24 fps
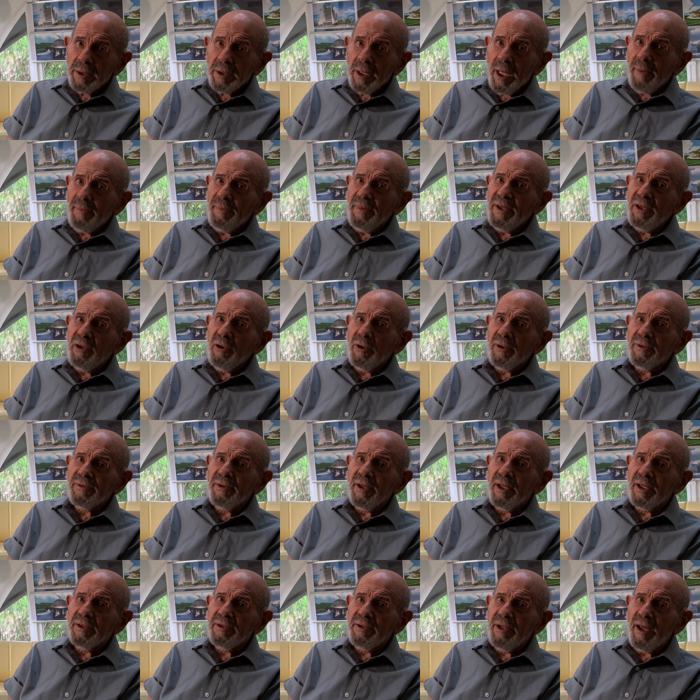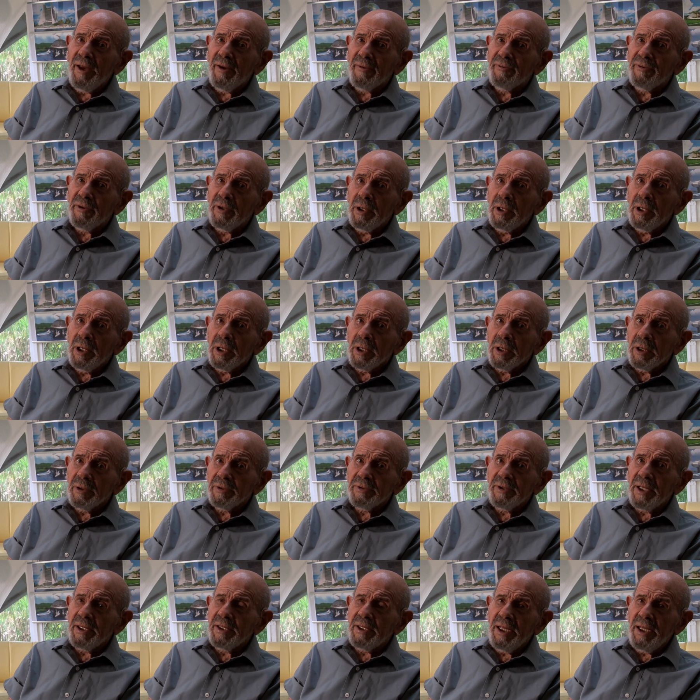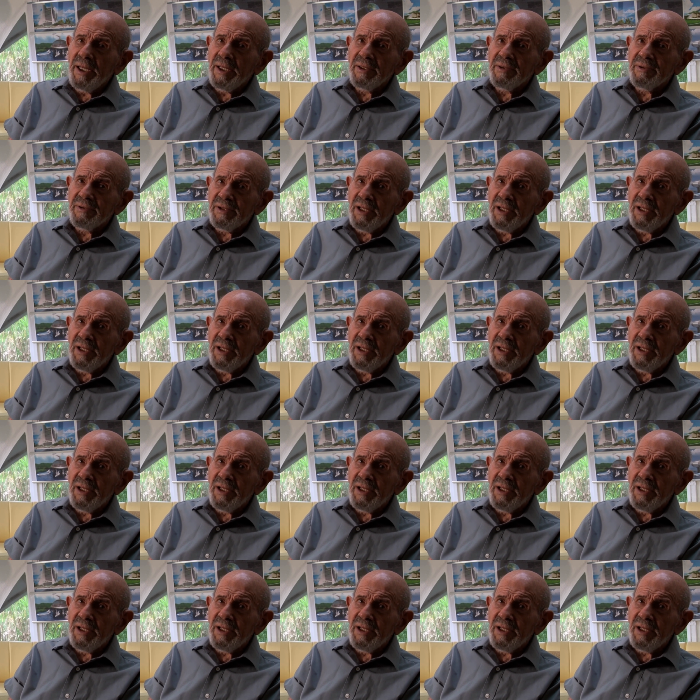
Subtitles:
Not because they're deaf, because they can't